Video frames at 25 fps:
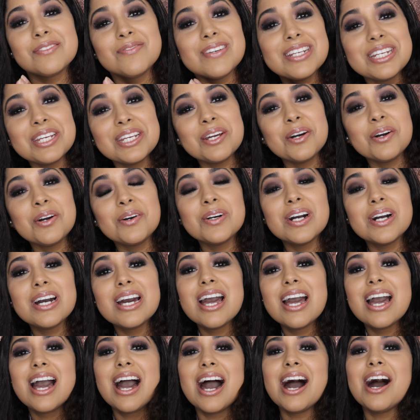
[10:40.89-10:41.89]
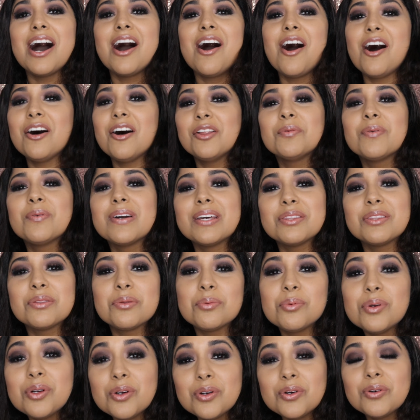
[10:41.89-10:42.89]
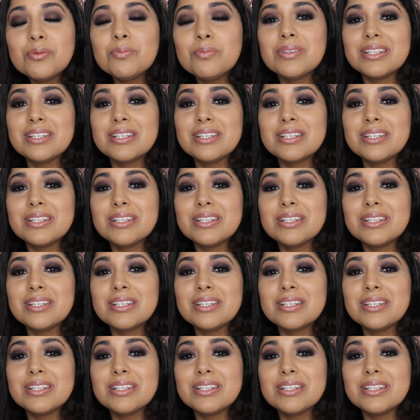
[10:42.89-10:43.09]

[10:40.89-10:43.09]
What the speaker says: video all the way through.